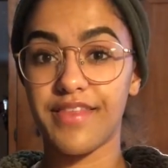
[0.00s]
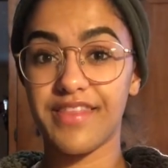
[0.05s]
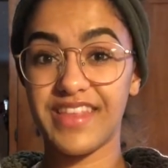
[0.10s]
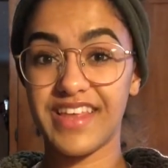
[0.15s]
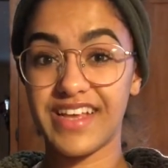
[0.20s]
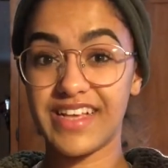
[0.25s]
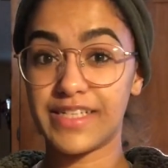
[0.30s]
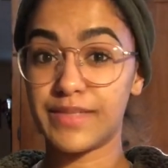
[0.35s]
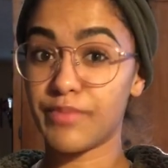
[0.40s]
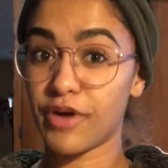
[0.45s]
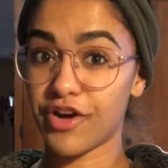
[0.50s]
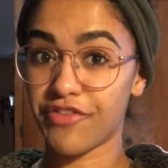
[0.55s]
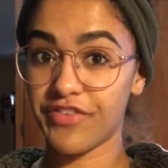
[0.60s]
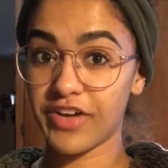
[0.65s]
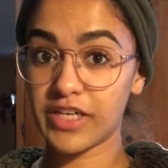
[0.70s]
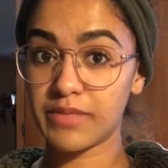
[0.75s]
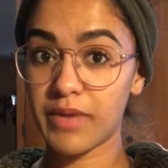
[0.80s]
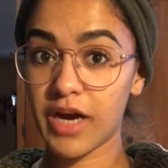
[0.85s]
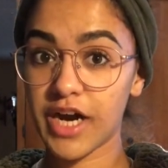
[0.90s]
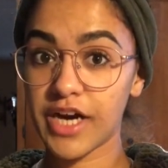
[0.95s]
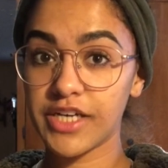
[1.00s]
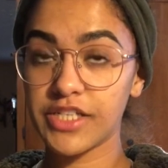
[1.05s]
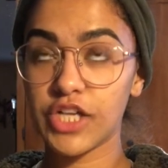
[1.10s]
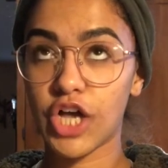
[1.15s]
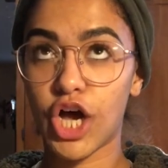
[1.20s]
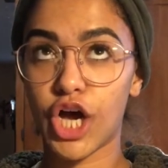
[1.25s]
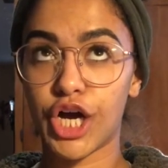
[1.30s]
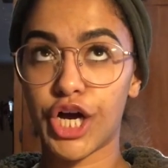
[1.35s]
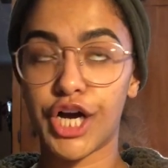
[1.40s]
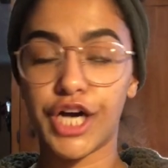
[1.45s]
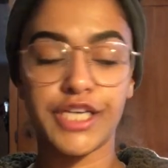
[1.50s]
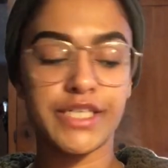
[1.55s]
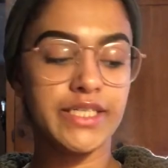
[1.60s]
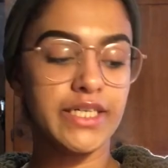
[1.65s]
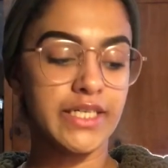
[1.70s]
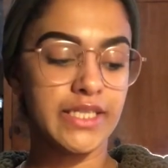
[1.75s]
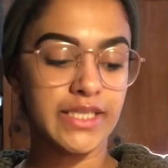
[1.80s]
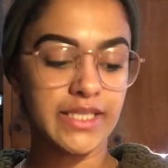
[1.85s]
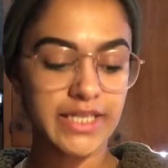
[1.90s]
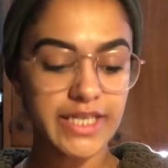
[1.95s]
These Perfect bars are
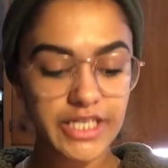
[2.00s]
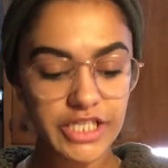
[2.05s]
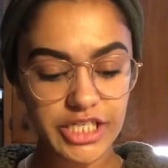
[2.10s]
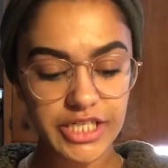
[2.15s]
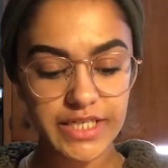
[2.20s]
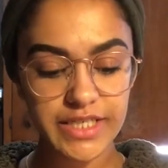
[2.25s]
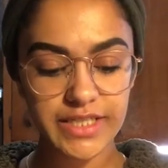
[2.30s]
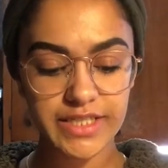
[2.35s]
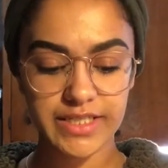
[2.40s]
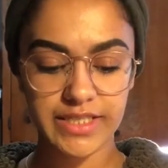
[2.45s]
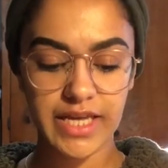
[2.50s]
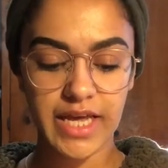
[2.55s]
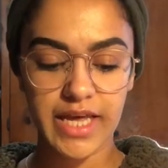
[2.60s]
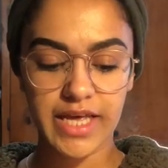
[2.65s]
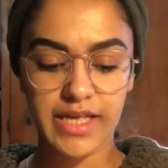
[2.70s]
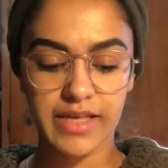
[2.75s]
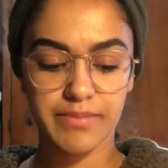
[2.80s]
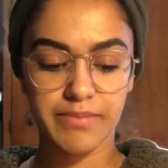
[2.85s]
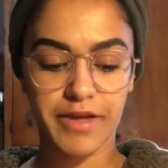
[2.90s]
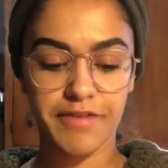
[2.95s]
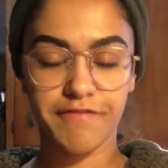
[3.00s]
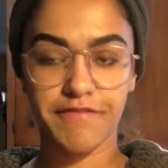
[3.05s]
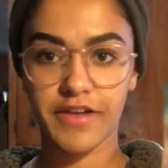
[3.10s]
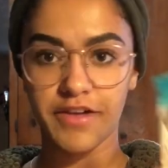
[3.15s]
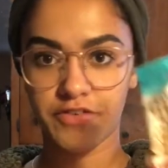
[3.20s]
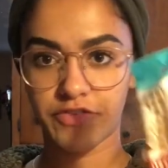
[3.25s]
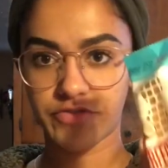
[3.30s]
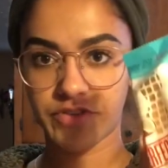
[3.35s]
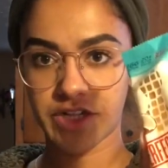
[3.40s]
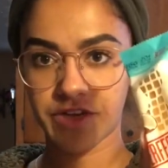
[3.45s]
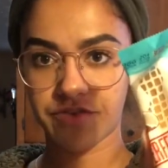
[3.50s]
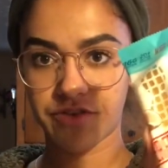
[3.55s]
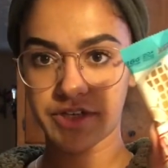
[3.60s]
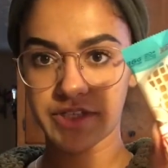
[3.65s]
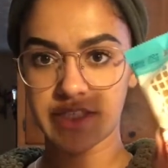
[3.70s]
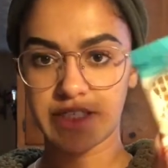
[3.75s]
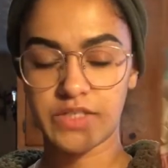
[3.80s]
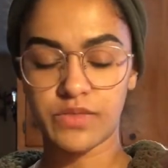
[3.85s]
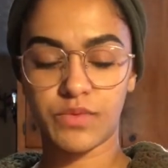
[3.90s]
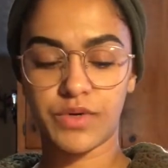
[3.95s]
delicious. My favorite flavor
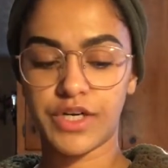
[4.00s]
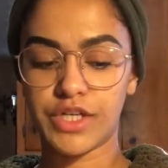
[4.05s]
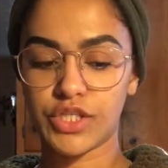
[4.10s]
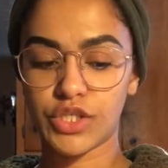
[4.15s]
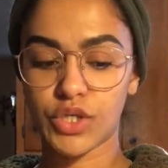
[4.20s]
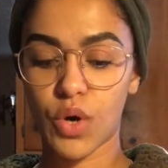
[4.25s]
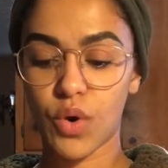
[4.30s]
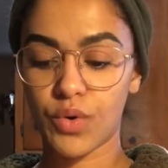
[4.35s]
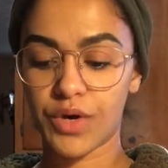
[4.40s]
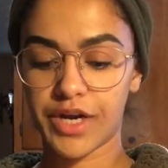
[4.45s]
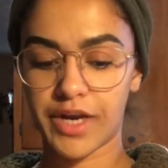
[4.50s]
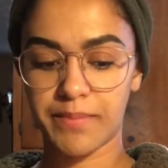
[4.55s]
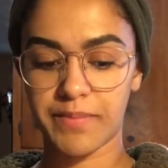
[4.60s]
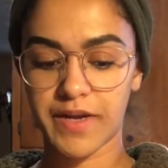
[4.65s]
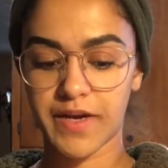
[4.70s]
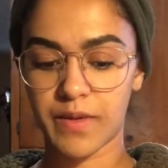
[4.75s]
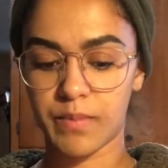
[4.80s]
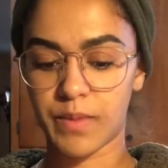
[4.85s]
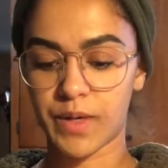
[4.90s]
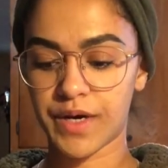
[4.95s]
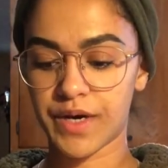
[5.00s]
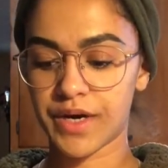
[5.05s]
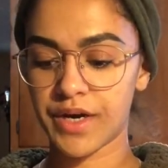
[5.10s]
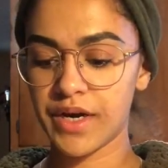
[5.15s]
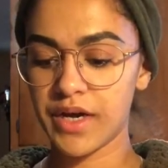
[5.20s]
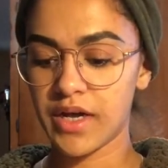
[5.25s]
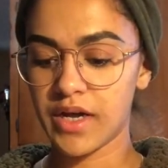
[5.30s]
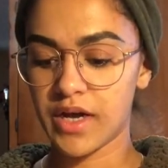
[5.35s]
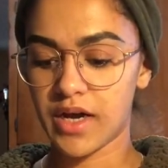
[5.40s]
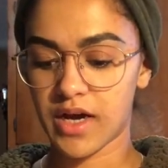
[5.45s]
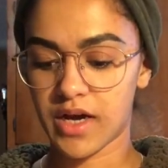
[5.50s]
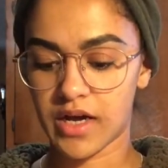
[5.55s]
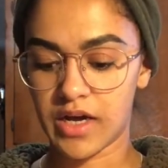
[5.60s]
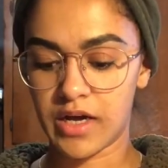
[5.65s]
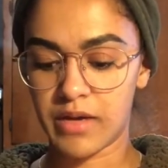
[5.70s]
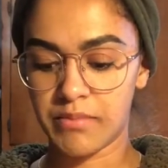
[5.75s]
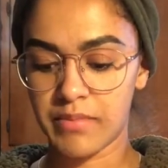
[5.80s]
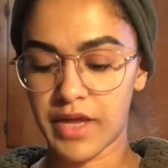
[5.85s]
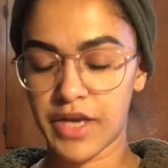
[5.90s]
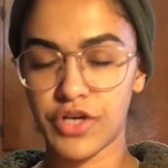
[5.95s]
is this one. It's coconut peanut butter,
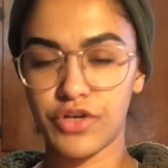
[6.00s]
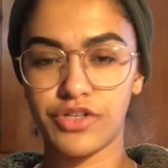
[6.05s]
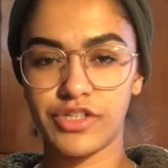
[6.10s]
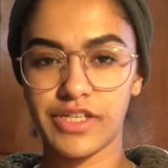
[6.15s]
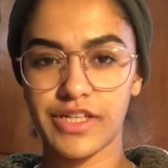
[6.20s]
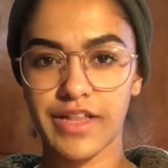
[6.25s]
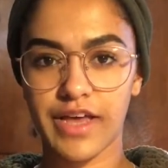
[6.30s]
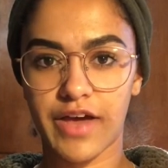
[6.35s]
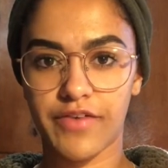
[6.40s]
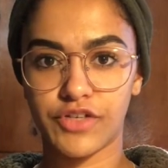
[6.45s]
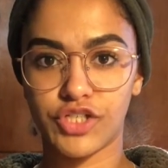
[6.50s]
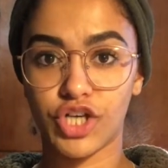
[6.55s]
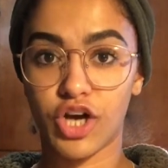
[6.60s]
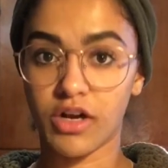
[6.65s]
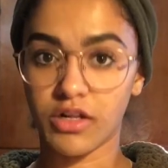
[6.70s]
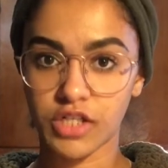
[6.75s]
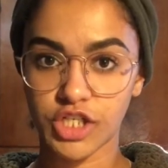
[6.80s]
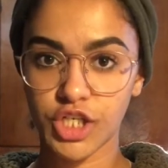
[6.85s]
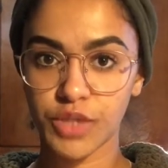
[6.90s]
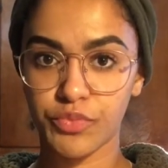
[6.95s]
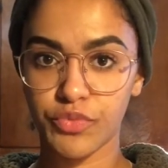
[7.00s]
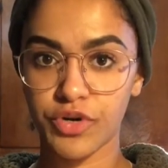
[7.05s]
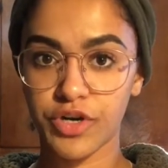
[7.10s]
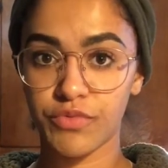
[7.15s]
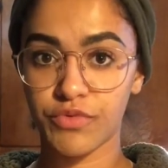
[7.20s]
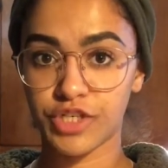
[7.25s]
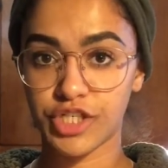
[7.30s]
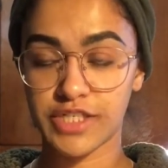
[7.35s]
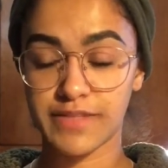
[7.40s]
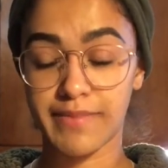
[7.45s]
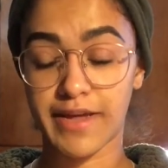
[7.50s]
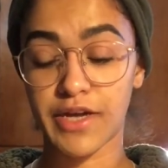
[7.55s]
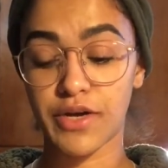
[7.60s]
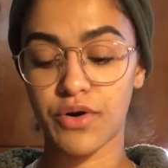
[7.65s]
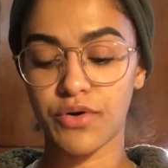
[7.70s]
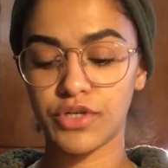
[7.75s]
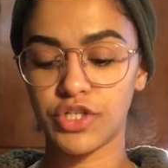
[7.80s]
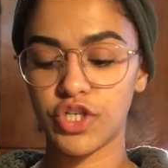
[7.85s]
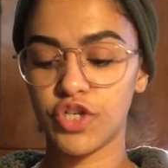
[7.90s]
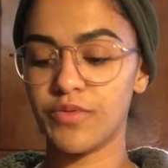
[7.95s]
and usually they have a chocolate chip one, which is my
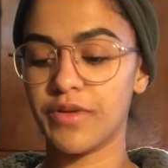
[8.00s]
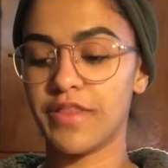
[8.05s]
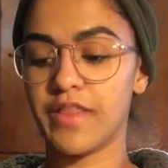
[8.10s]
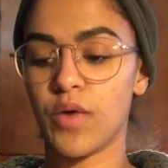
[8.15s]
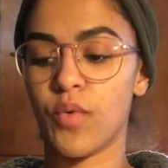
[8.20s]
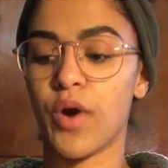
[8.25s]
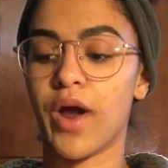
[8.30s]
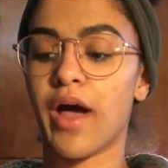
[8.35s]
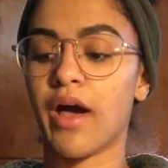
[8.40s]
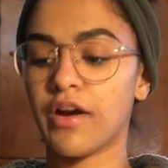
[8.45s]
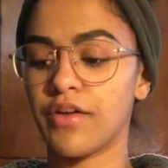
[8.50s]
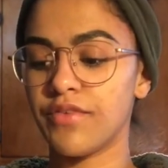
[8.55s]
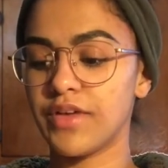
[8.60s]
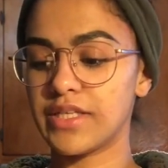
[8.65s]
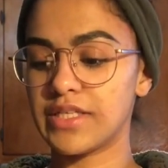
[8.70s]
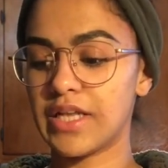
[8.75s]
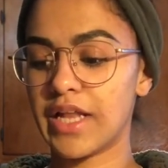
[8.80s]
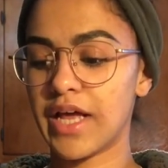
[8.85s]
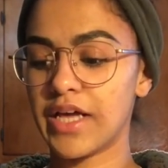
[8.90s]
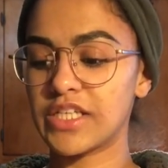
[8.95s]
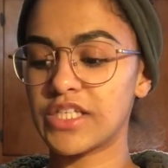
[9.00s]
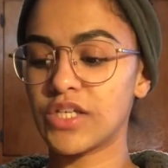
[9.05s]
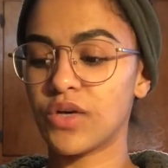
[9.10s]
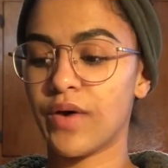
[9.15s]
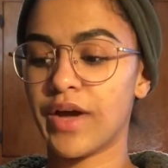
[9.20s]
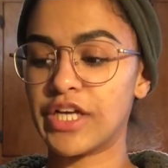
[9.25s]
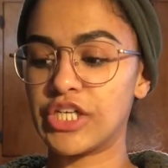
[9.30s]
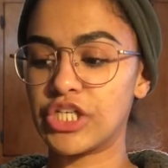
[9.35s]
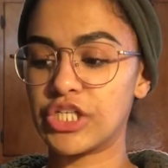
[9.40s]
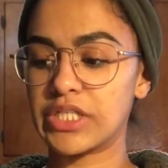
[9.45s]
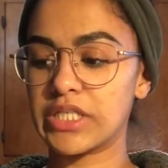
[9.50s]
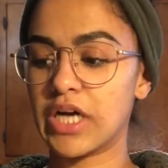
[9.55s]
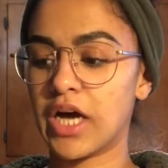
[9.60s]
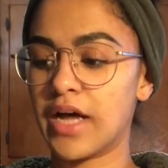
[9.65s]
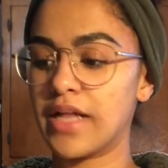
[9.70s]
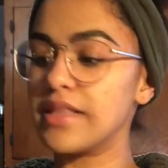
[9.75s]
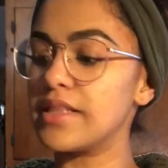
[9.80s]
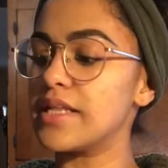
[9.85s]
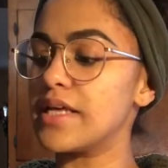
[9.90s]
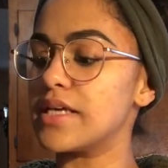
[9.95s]
go-to, but they were out of it today, so I just
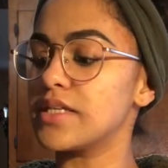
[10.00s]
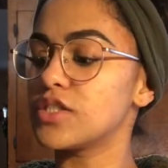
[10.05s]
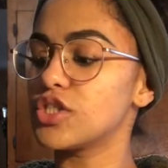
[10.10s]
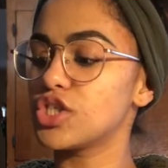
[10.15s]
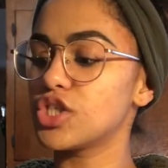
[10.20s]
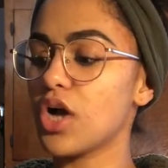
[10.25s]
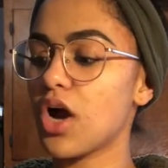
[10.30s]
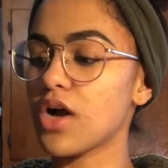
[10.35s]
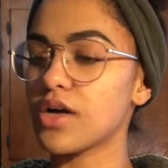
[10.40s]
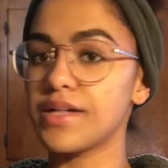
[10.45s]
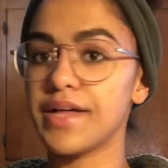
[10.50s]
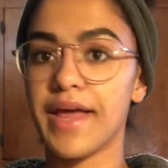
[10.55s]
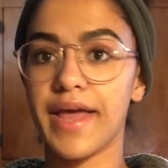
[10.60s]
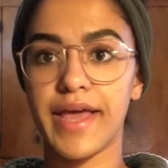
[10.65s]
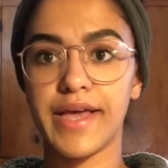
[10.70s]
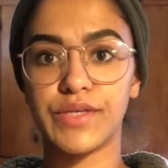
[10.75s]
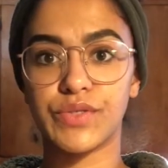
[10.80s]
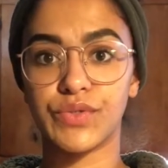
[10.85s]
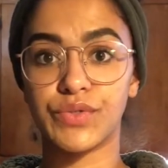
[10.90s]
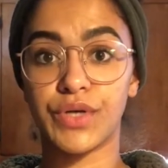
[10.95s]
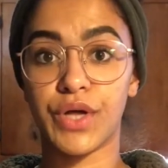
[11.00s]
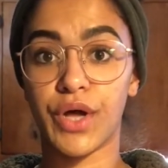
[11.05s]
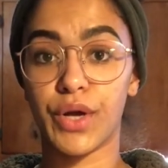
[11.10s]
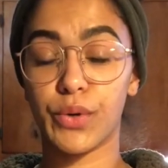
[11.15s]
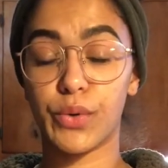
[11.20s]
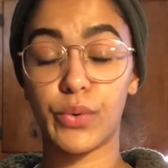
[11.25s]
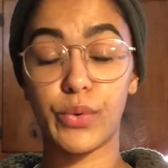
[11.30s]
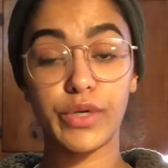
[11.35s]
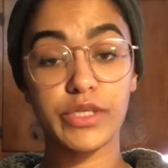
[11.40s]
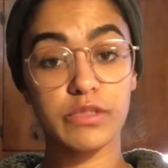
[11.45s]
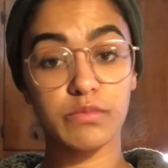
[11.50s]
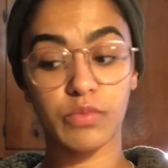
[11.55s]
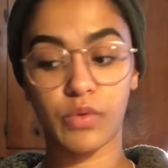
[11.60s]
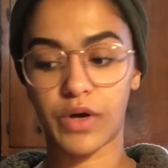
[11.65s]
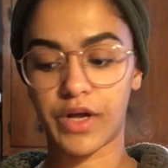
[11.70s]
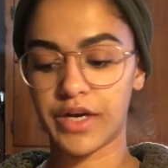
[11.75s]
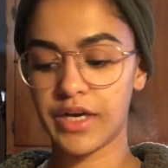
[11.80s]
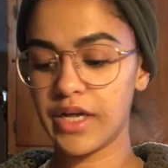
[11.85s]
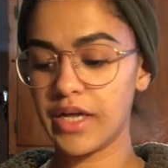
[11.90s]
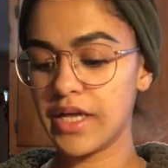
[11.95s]
got this chocolate hazelnut crisp
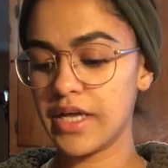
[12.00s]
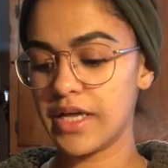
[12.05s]
one